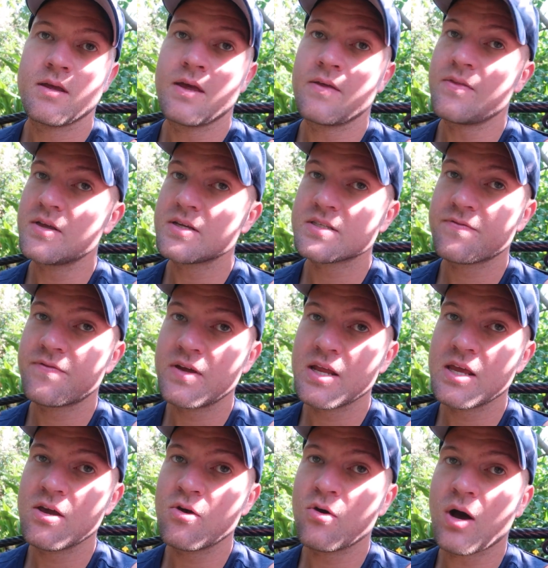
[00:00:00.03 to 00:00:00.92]
In this
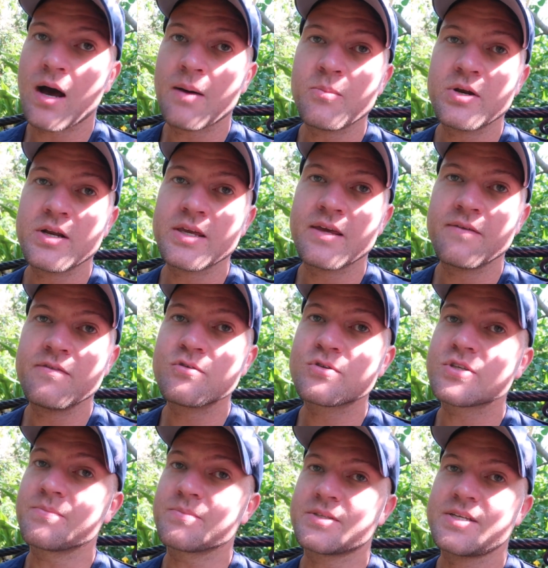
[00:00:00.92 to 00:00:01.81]
video, I'm gonna give you
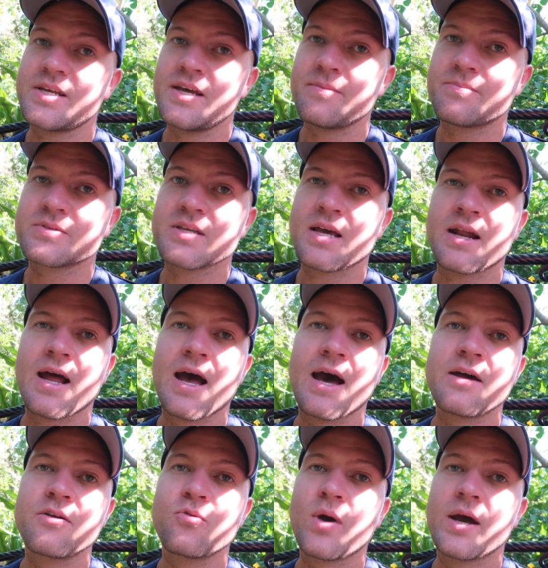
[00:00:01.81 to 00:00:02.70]
some tips on
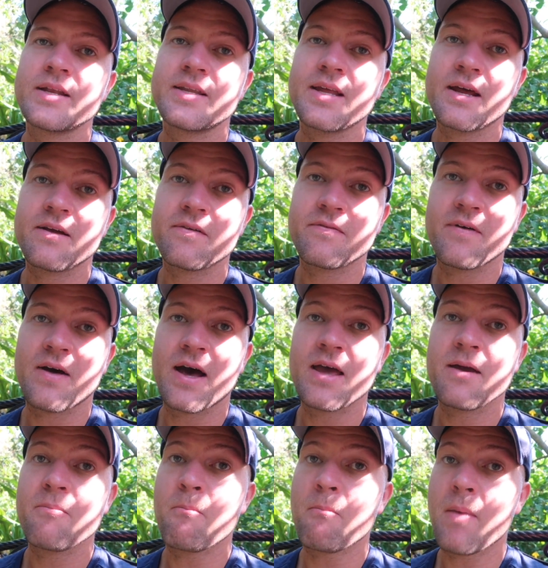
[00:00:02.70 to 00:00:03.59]
how to
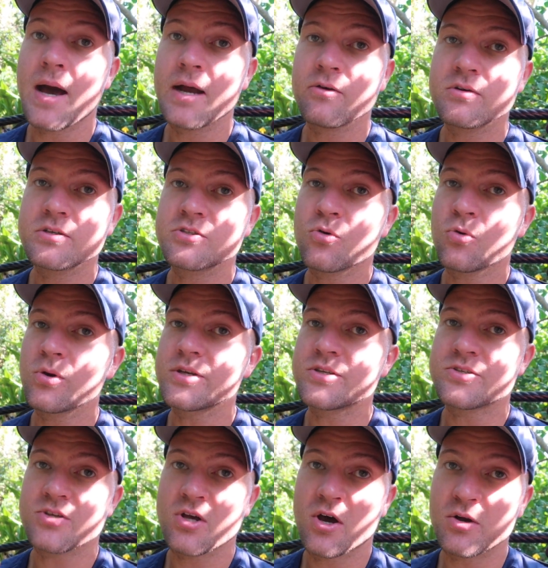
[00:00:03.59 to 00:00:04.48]
identify migratory
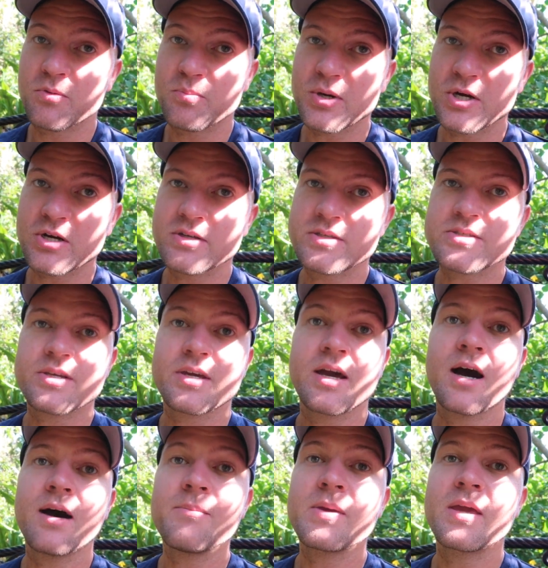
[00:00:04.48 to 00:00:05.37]
songbirds
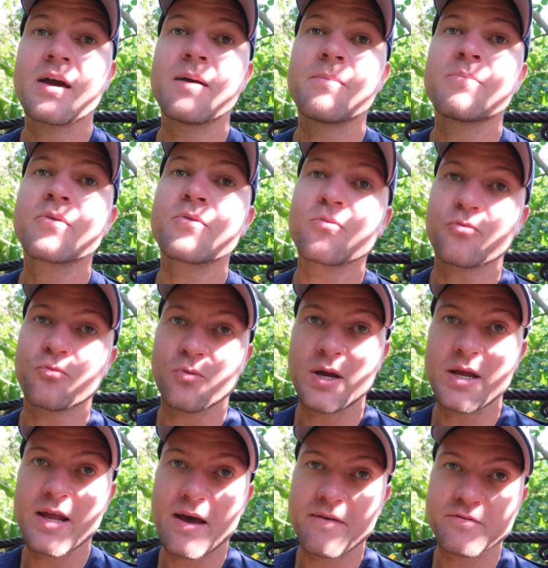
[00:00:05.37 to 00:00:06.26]
coming up
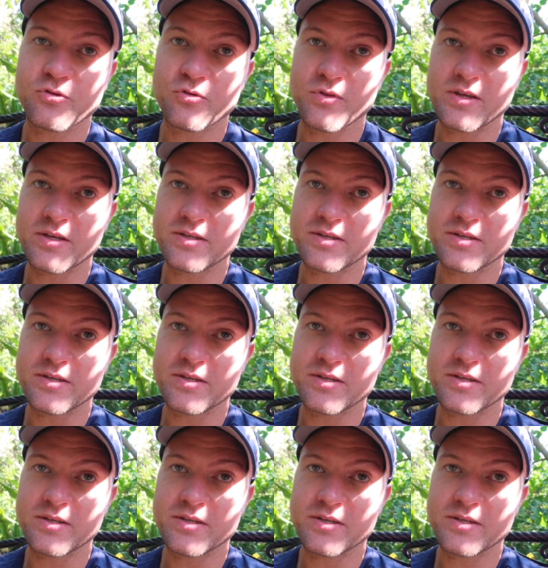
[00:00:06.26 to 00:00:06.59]
right after